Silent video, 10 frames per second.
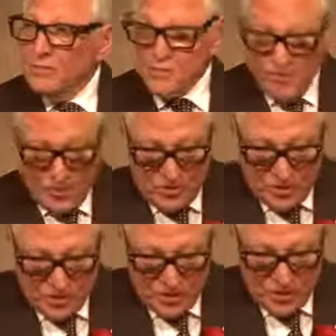referred
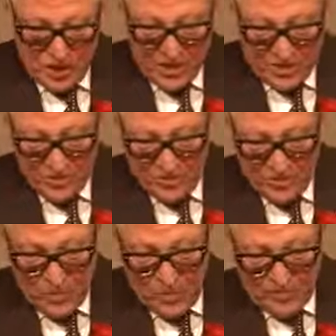to as the Jenkins
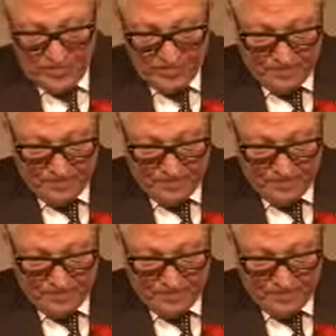Report.